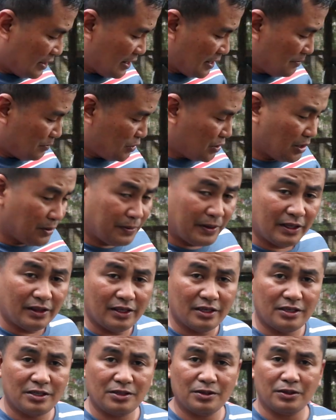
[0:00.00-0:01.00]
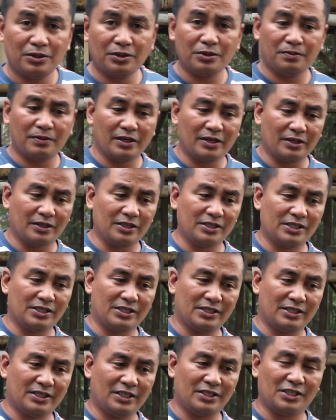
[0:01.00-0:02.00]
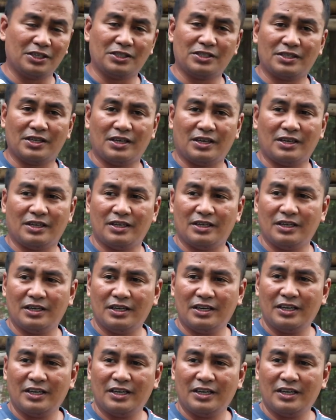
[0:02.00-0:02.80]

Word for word: I'm showing this to you because this is a